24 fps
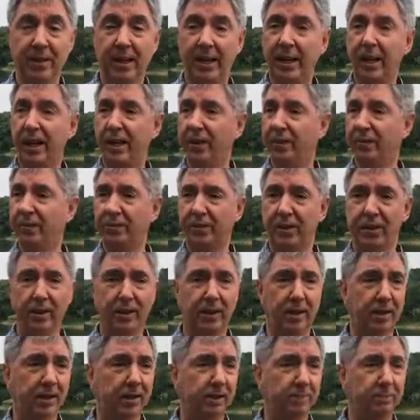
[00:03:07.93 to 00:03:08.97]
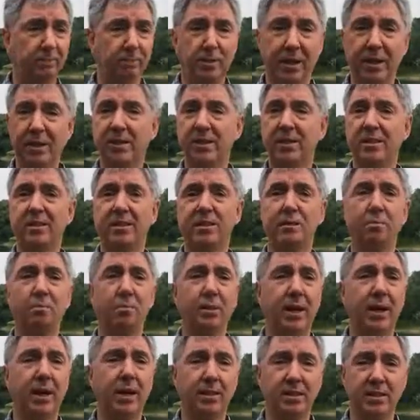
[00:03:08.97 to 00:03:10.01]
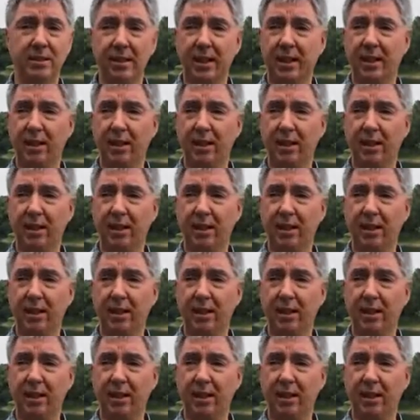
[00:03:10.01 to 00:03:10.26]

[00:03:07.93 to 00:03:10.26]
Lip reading: They have buses in place.